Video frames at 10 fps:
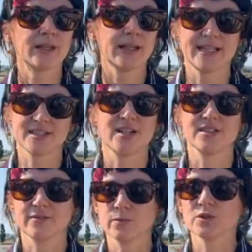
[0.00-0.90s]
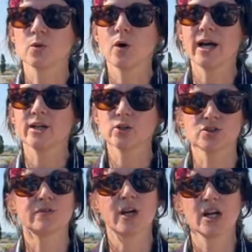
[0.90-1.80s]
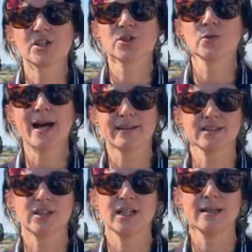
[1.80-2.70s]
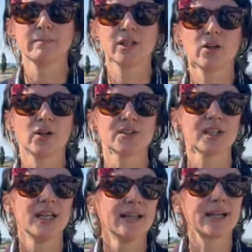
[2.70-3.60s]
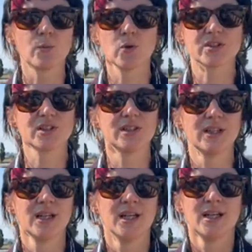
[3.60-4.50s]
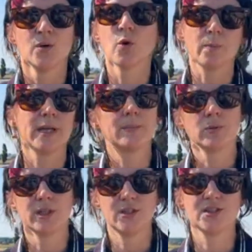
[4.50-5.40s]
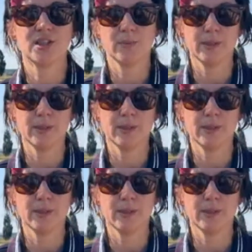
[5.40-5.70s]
headstones even, was quite controversial at the time, because that wasn't what people were used to.